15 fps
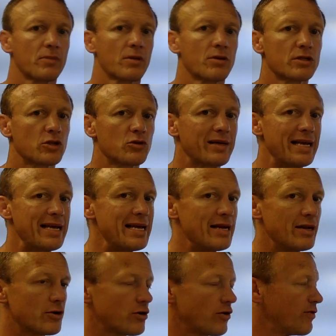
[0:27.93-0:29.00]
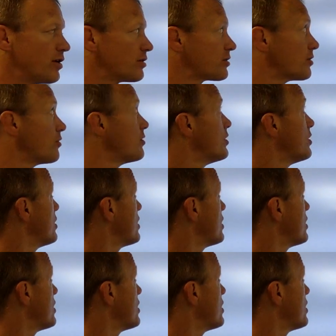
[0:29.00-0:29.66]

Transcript: So that's what a heating curve is. So